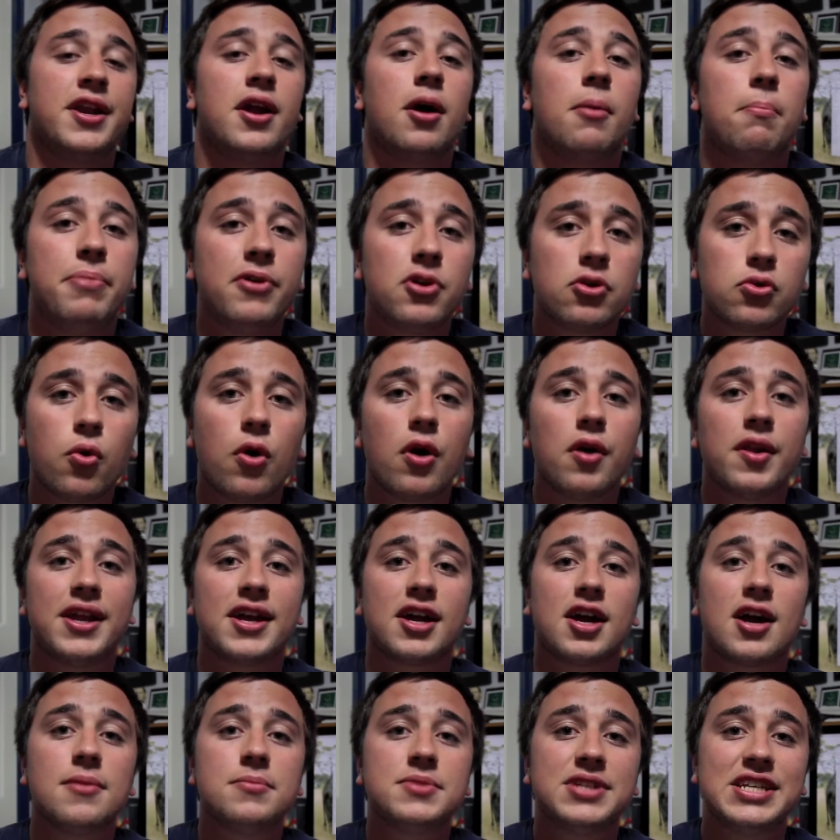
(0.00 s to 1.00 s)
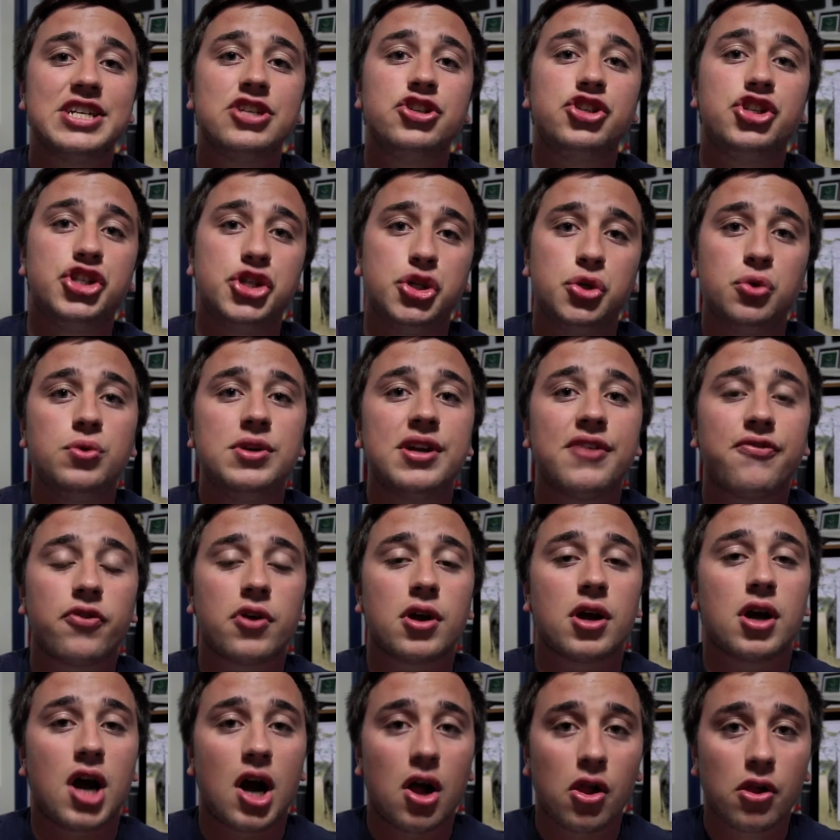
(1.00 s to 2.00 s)
Now build quality, it comes in 2
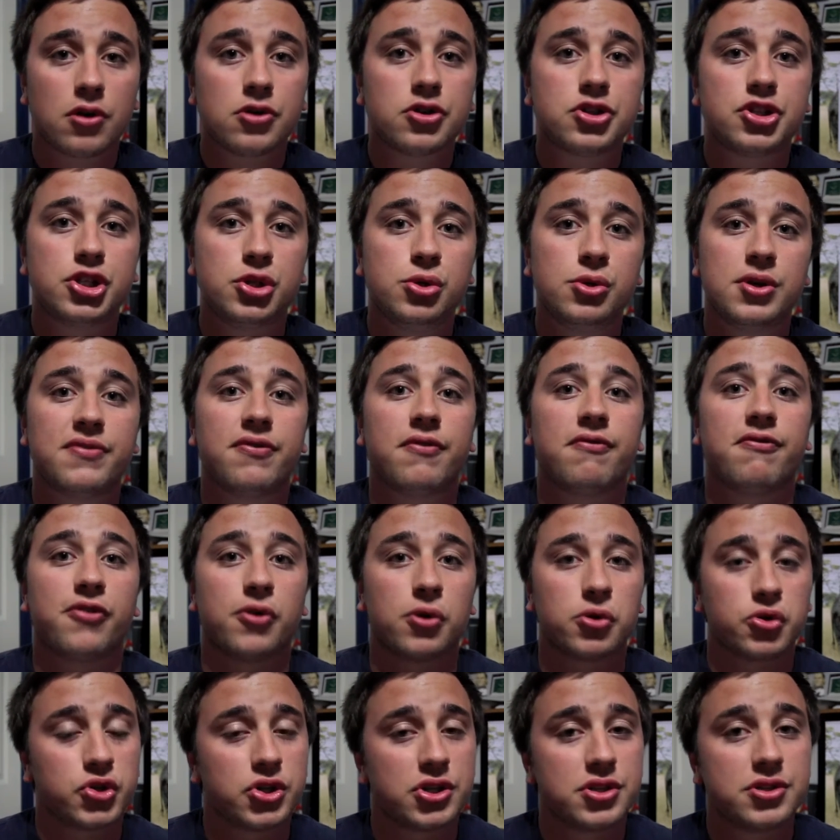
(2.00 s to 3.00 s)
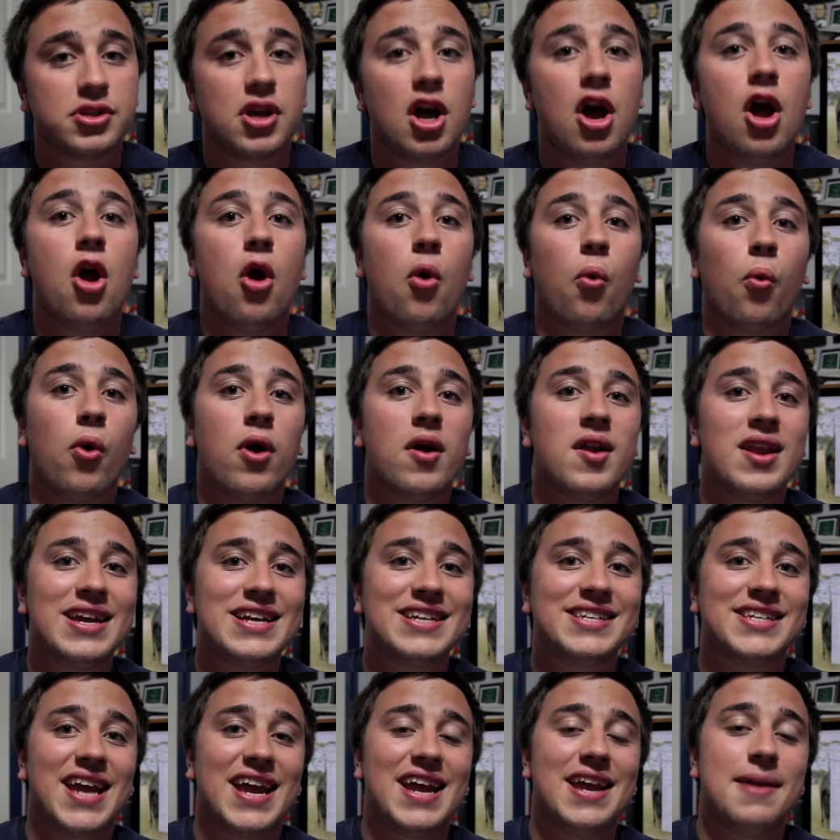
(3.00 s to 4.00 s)
different colors, 2 different versions. One
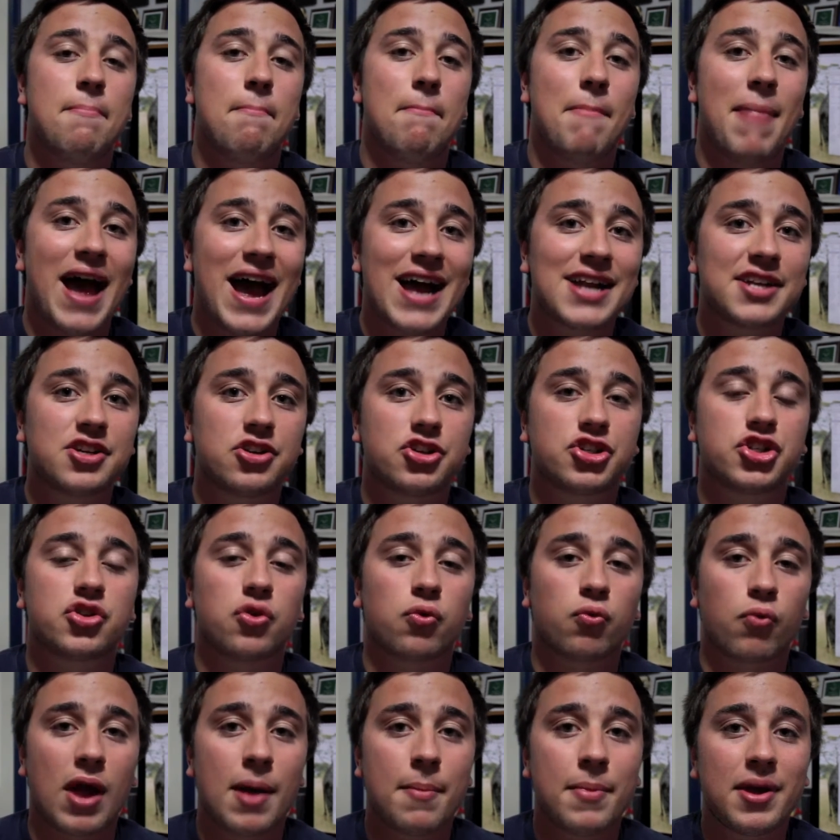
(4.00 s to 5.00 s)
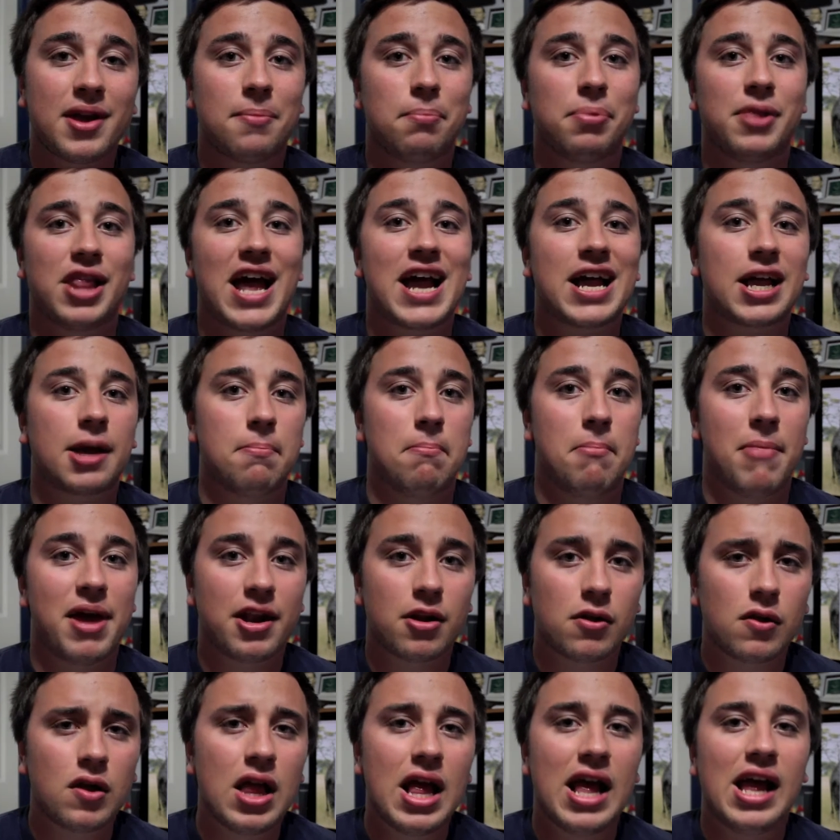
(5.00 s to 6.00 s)
is a matte ceramic black
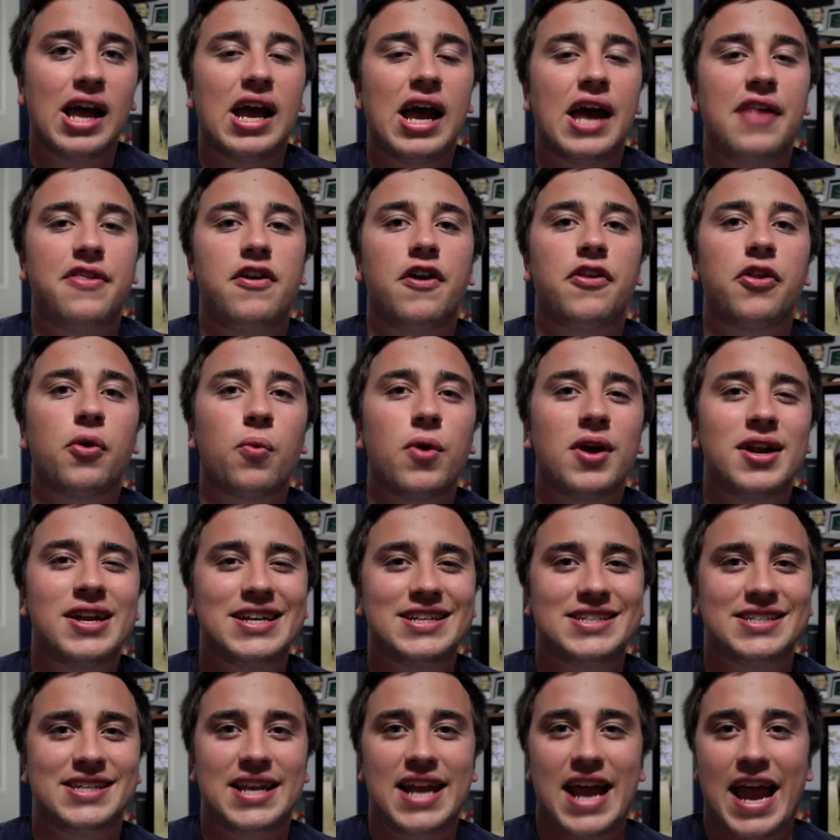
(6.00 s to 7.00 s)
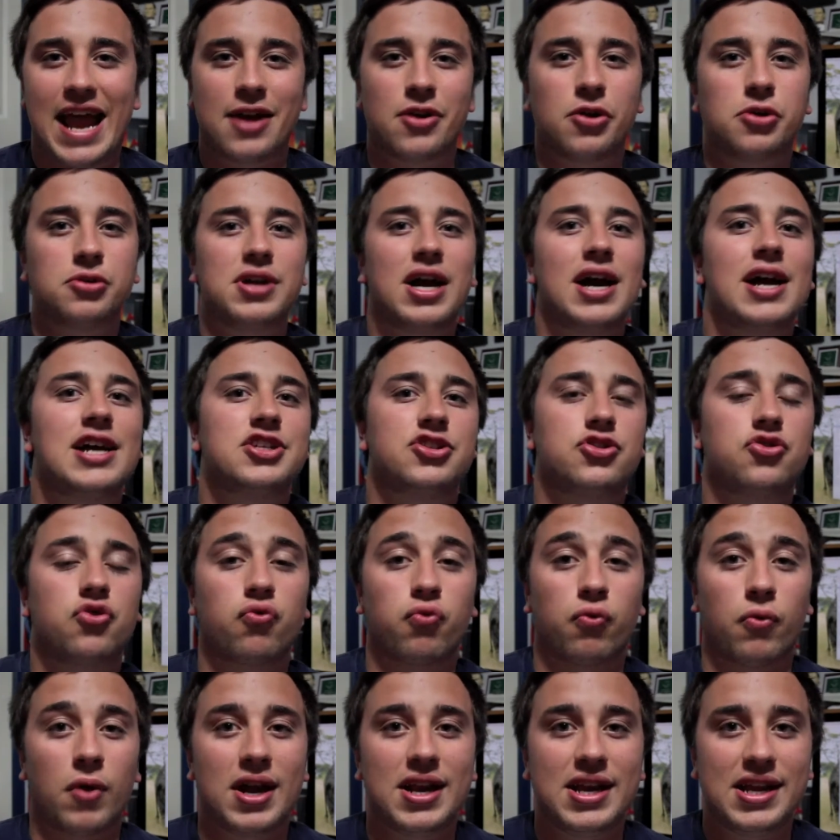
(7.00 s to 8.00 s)
metal, and the other one is an anodized
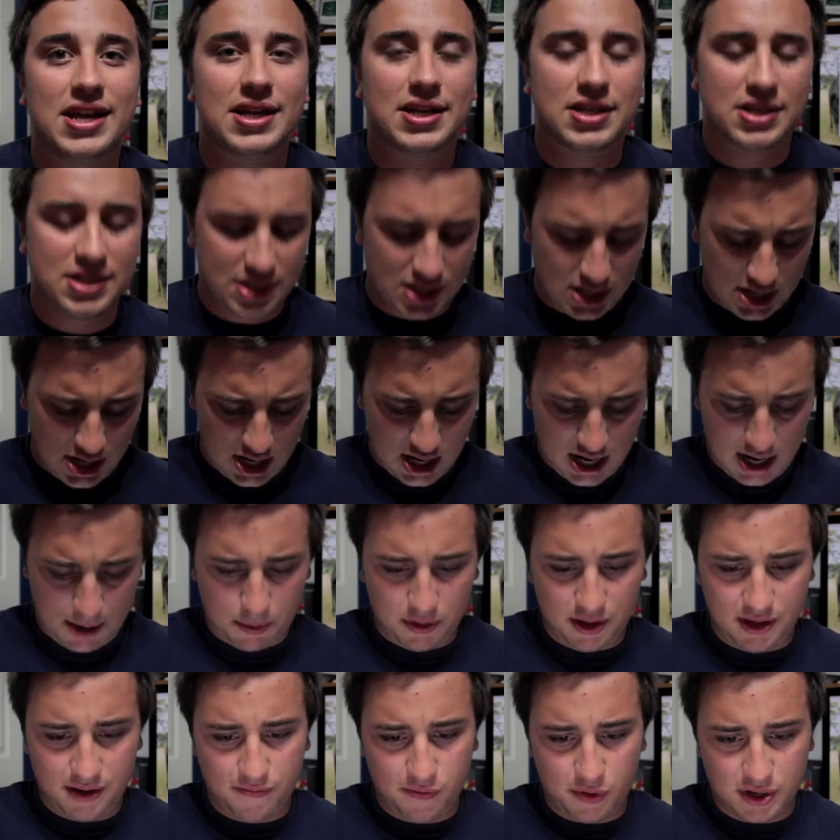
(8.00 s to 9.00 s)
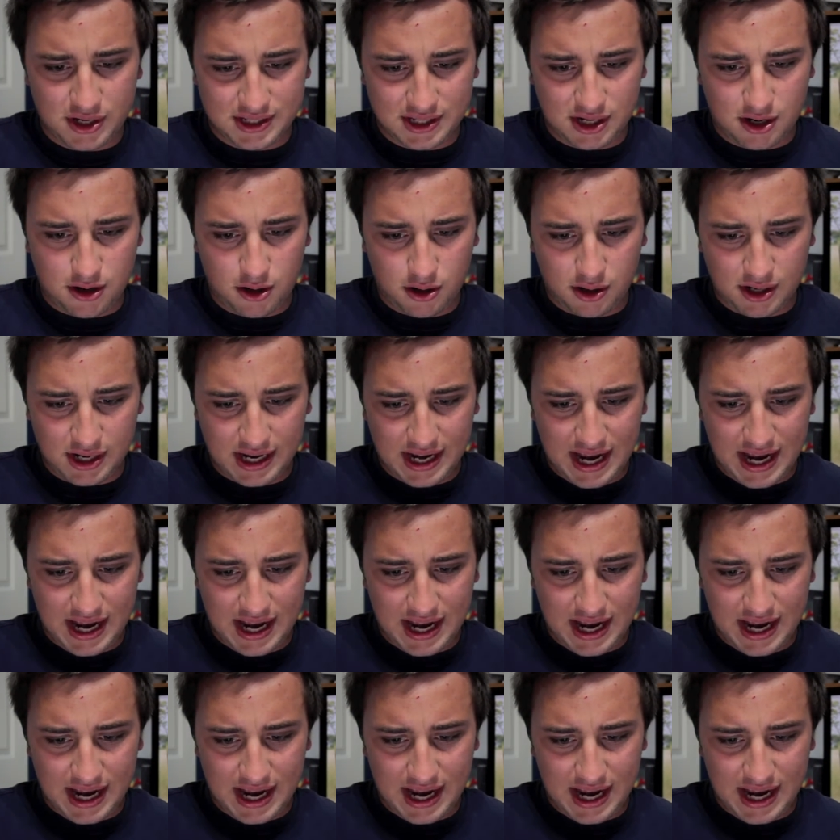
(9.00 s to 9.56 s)
gradient, I believe, what is it called?